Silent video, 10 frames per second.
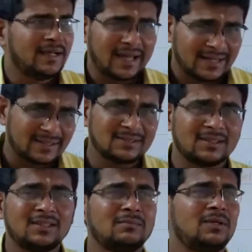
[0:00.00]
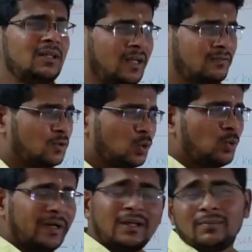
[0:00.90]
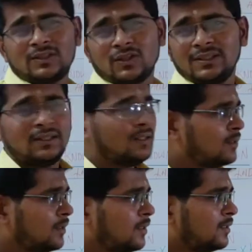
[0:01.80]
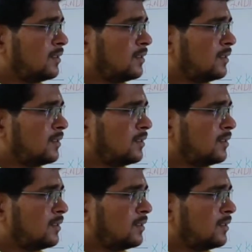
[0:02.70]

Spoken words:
Direct is nothing but if two variables are there,